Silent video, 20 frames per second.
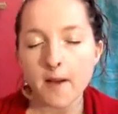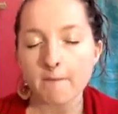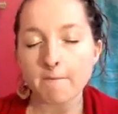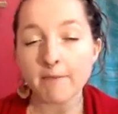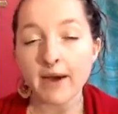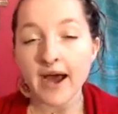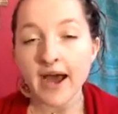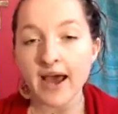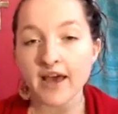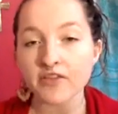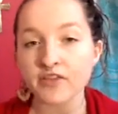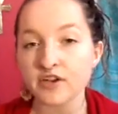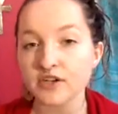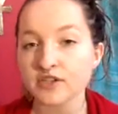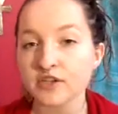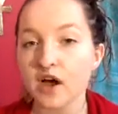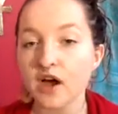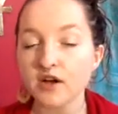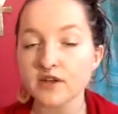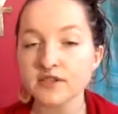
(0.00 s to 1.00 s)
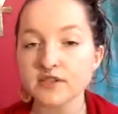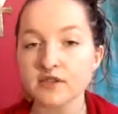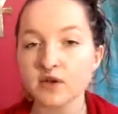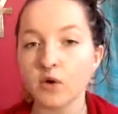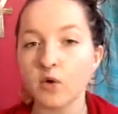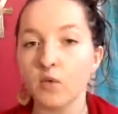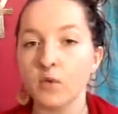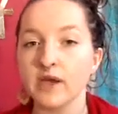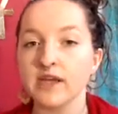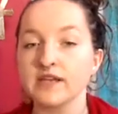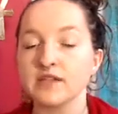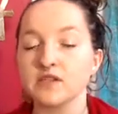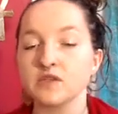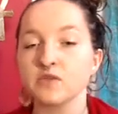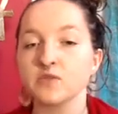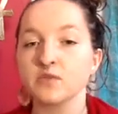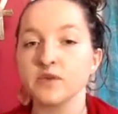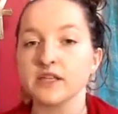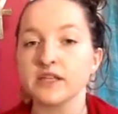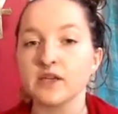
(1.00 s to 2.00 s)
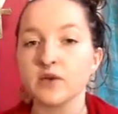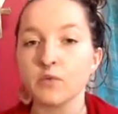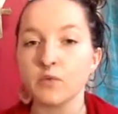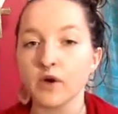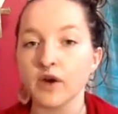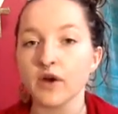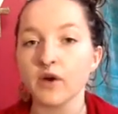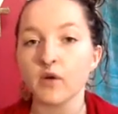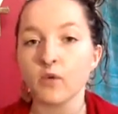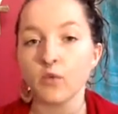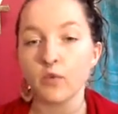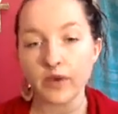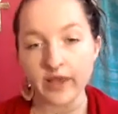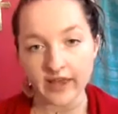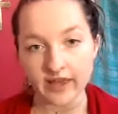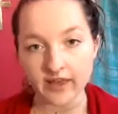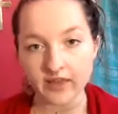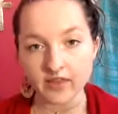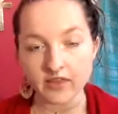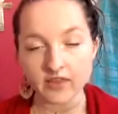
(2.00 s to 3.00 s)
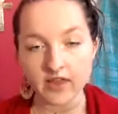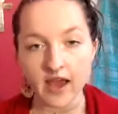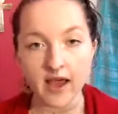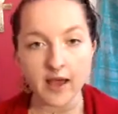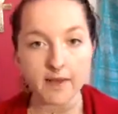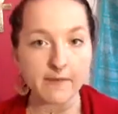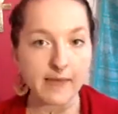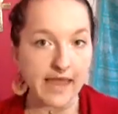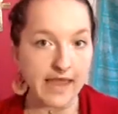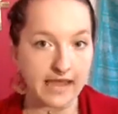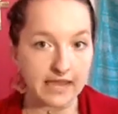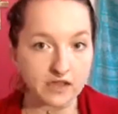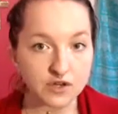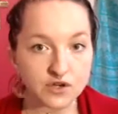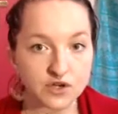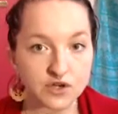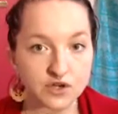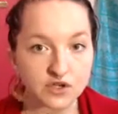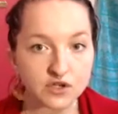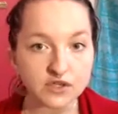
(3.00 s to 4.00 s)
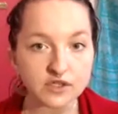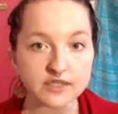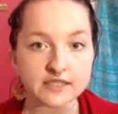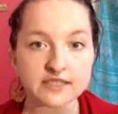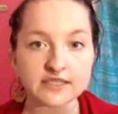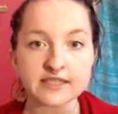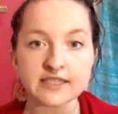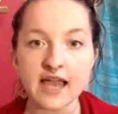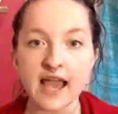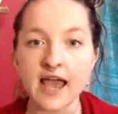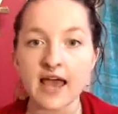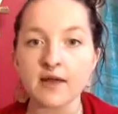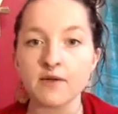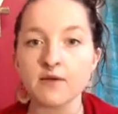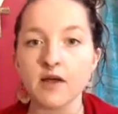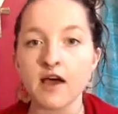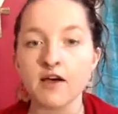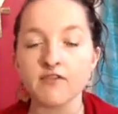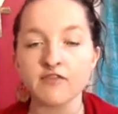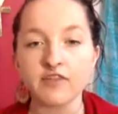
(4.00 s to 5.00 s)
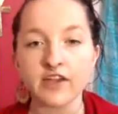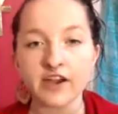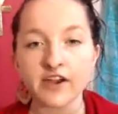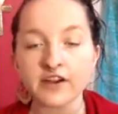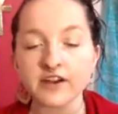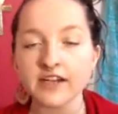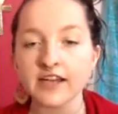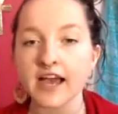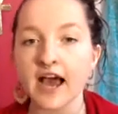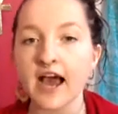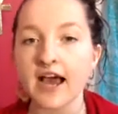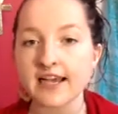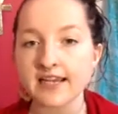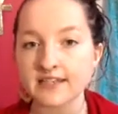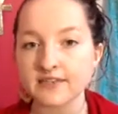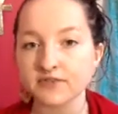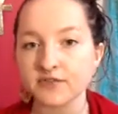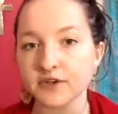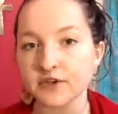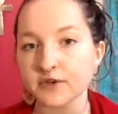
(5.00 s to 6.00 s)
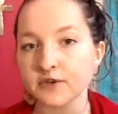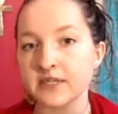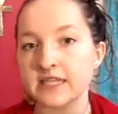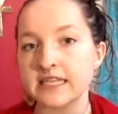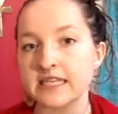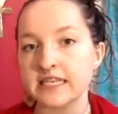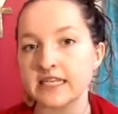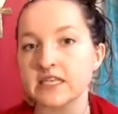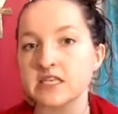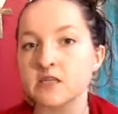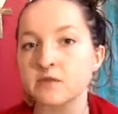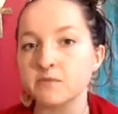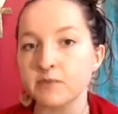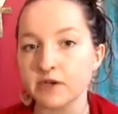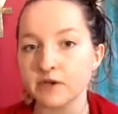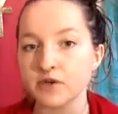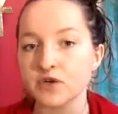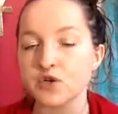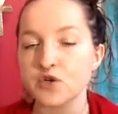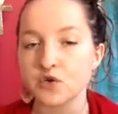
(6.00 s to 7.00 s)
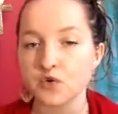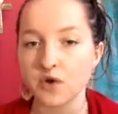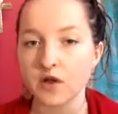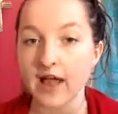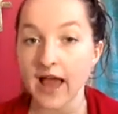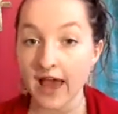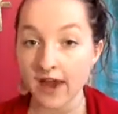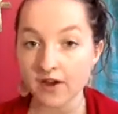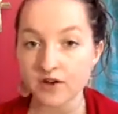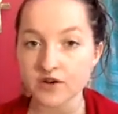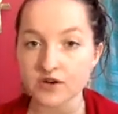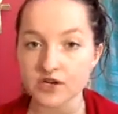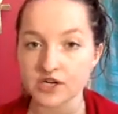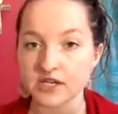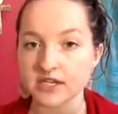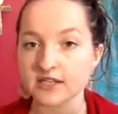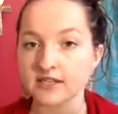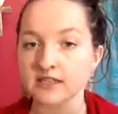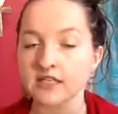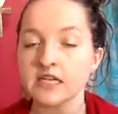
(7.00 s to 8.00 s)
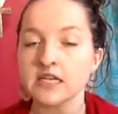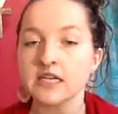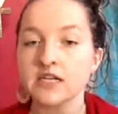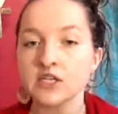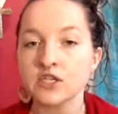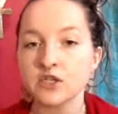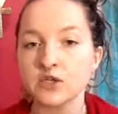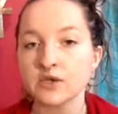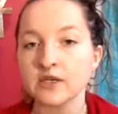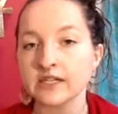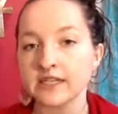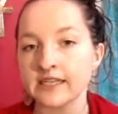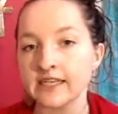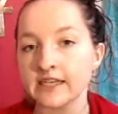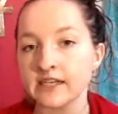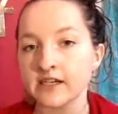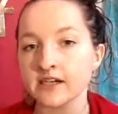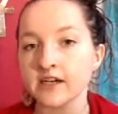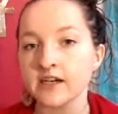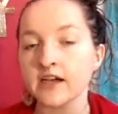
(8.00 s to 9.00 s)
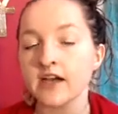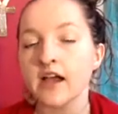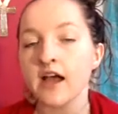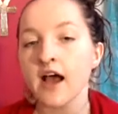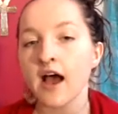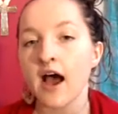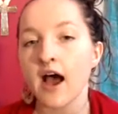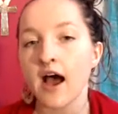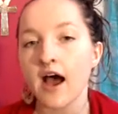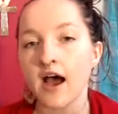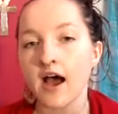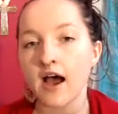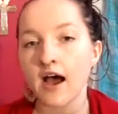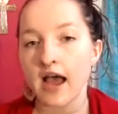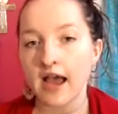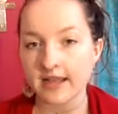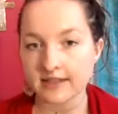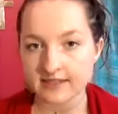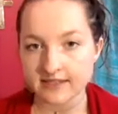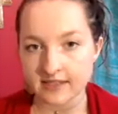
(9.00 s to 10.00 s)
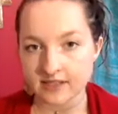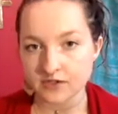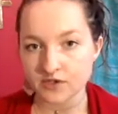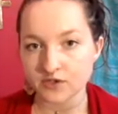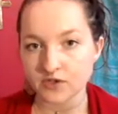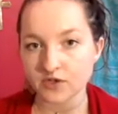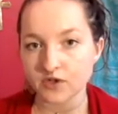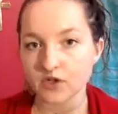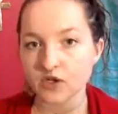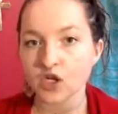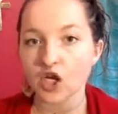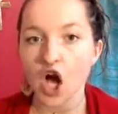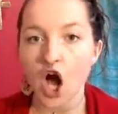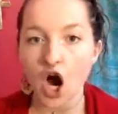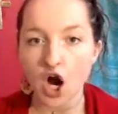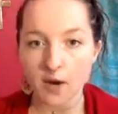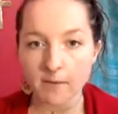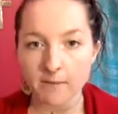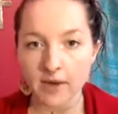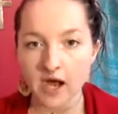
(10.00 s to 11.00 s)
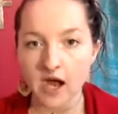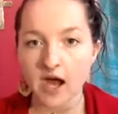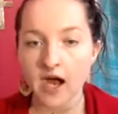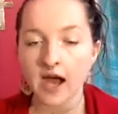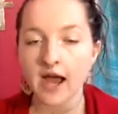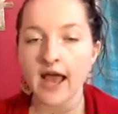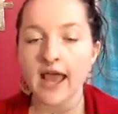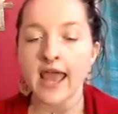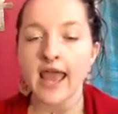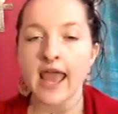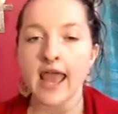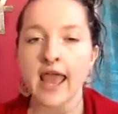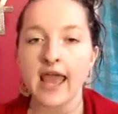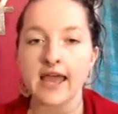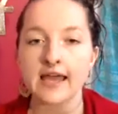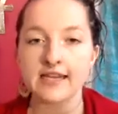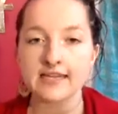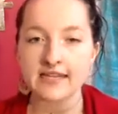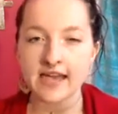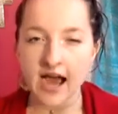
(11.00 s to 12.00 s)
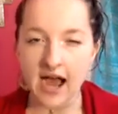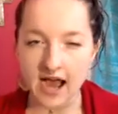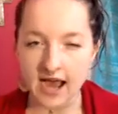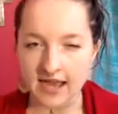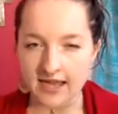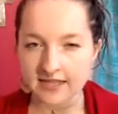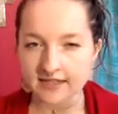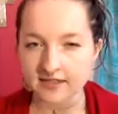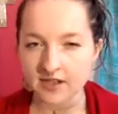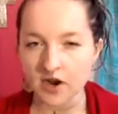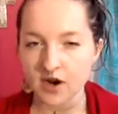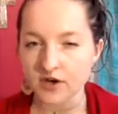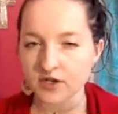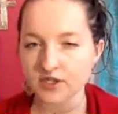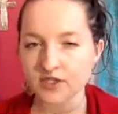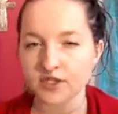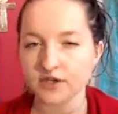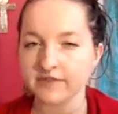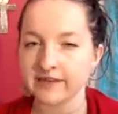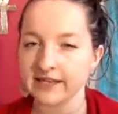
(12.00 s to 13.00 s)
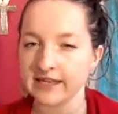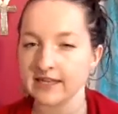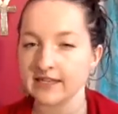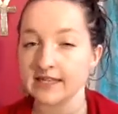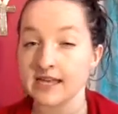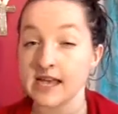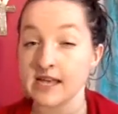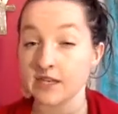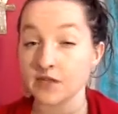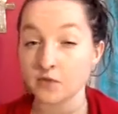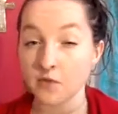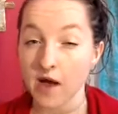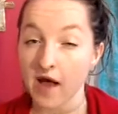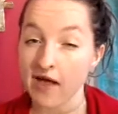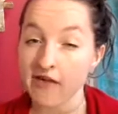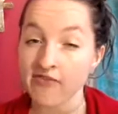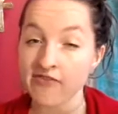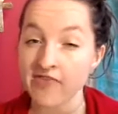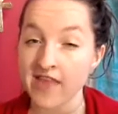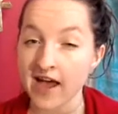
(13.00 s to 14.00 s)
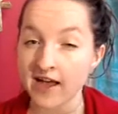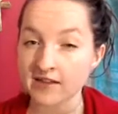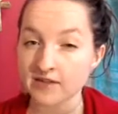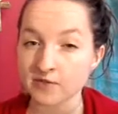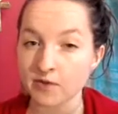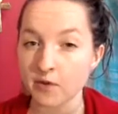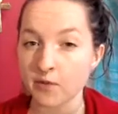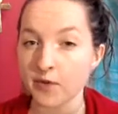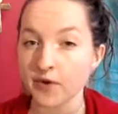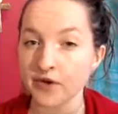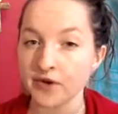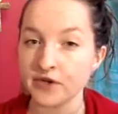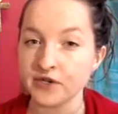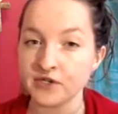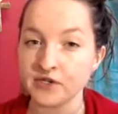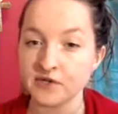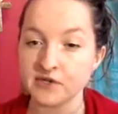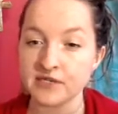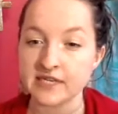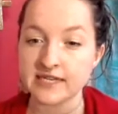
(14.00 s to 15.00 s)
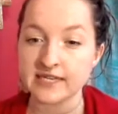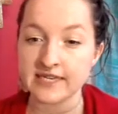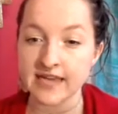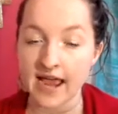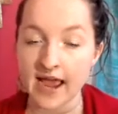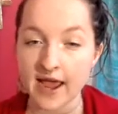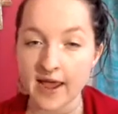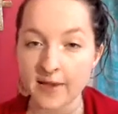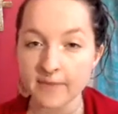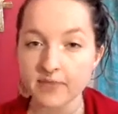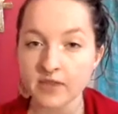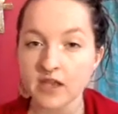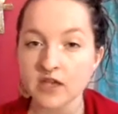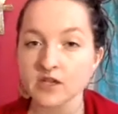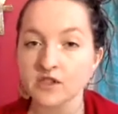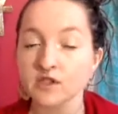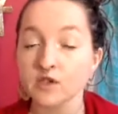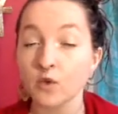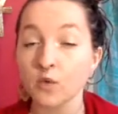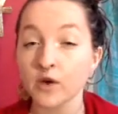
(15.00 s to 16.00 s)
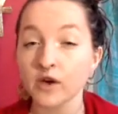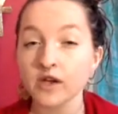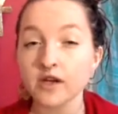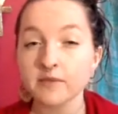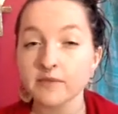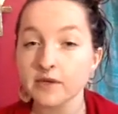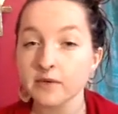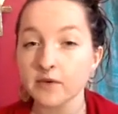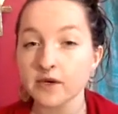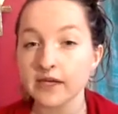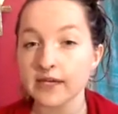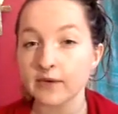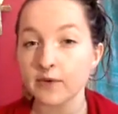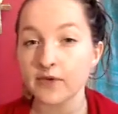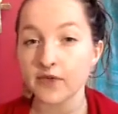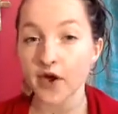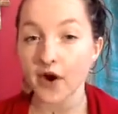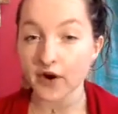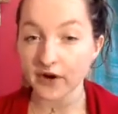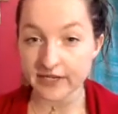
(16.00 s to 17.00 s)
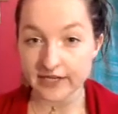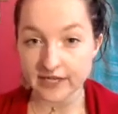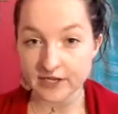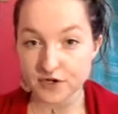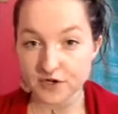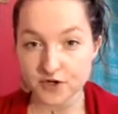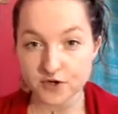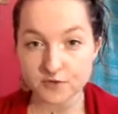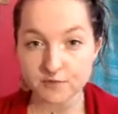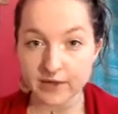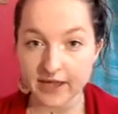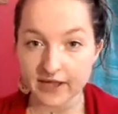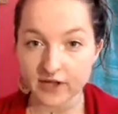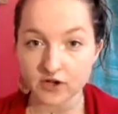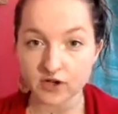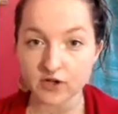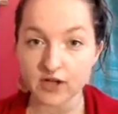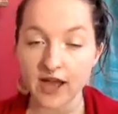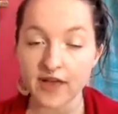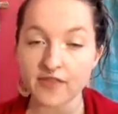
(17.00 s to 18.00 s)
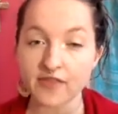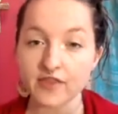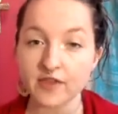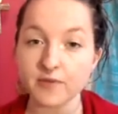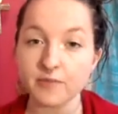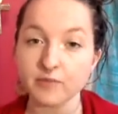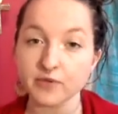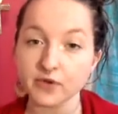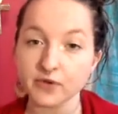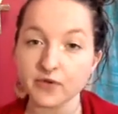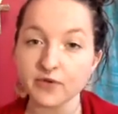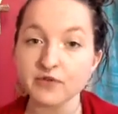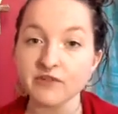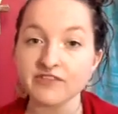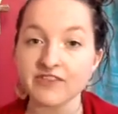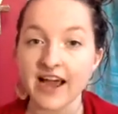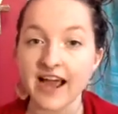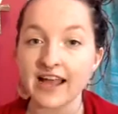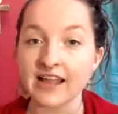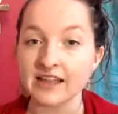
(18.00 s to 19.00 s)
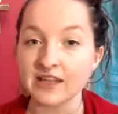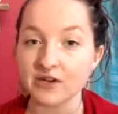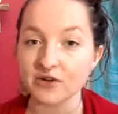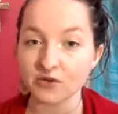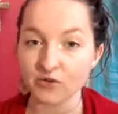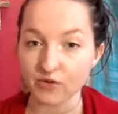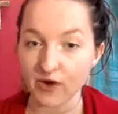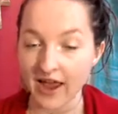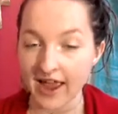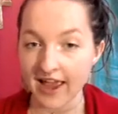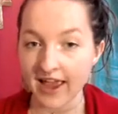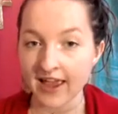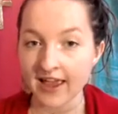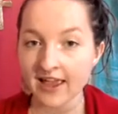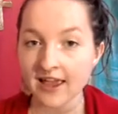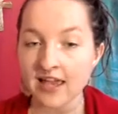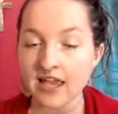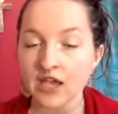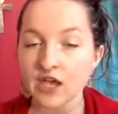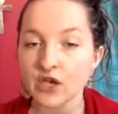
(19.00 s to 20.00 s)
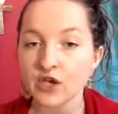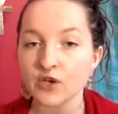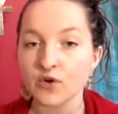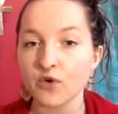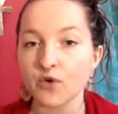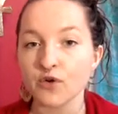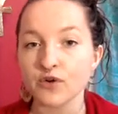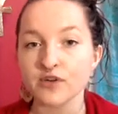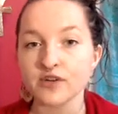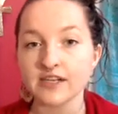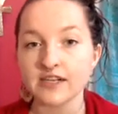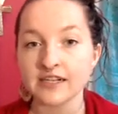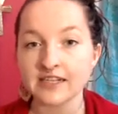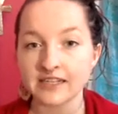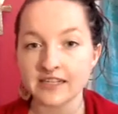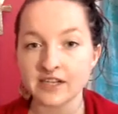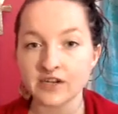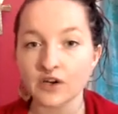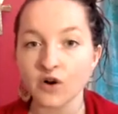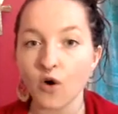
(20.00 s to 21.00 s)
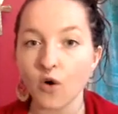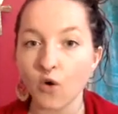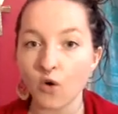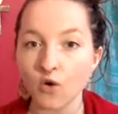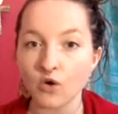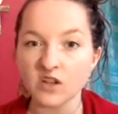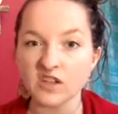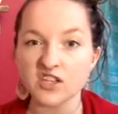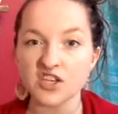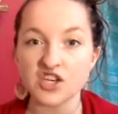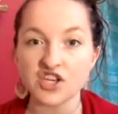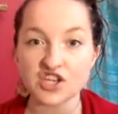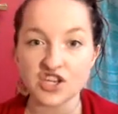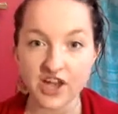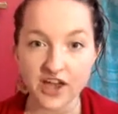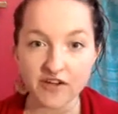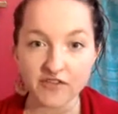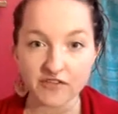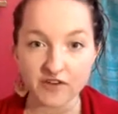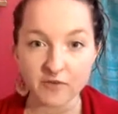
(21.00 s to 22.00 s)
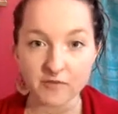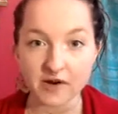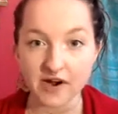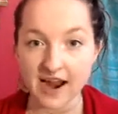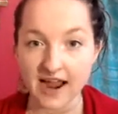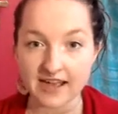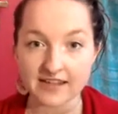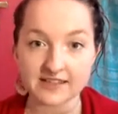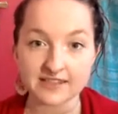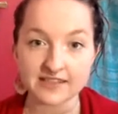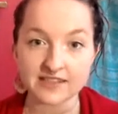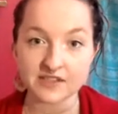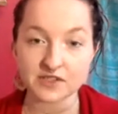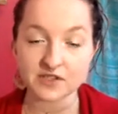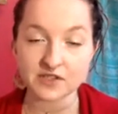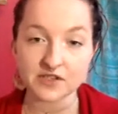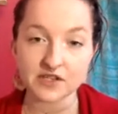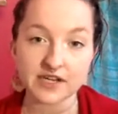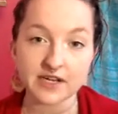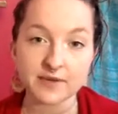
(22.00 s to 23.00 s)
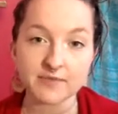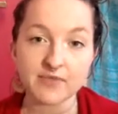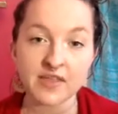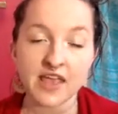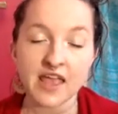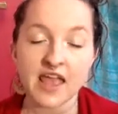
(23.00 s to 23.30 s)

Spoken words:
But there's also ways to really work with angels and very high frequency spiritual energies to clear ancestral karma and ties that aren't serving us as well. And that's what we're going to do today. So we're going to be working with Archangel Michael and the blue violet ray in order to clear old shit from our ancestry.